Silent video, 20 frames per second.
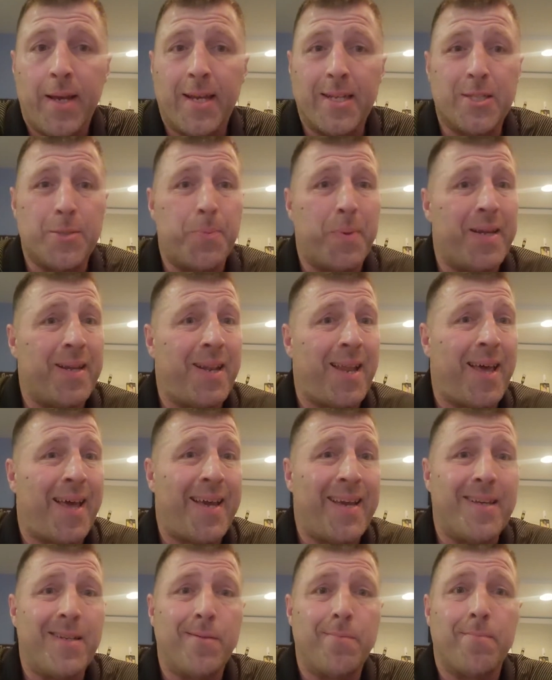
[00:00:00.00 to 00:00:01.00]
It's been
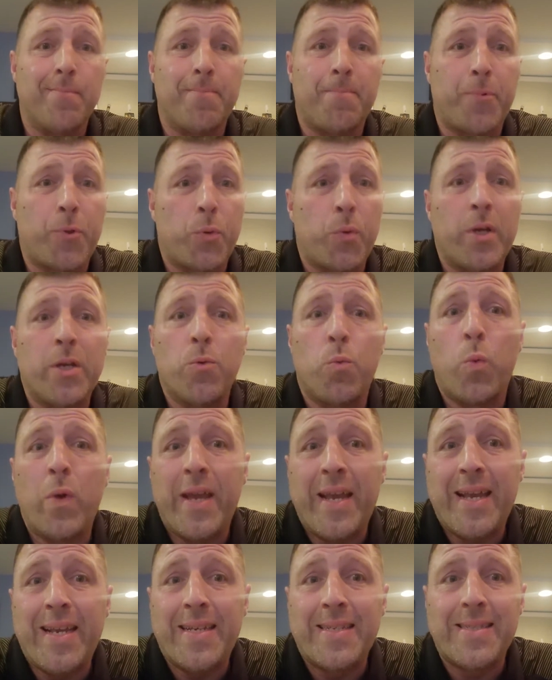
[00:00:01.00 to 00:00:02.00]
like 3
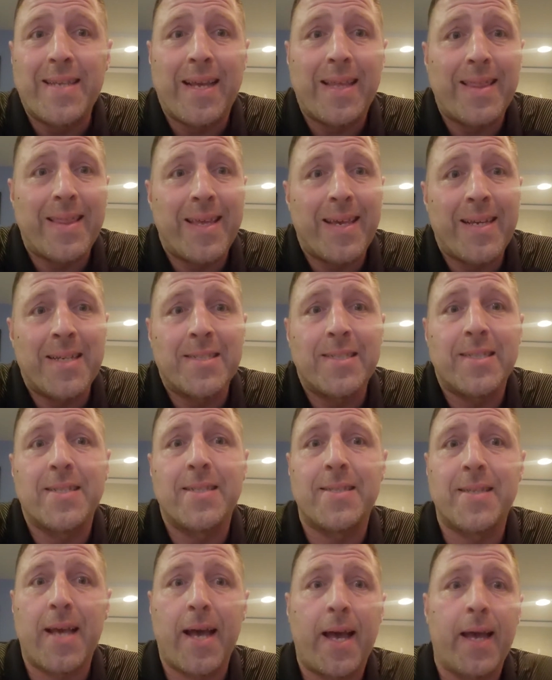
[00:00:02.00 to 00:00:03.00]
weeks, I think,
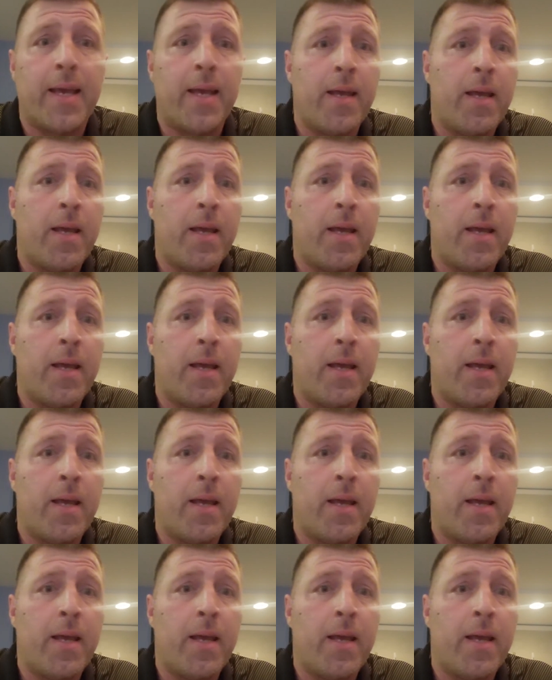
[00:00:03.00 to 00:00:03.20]
since I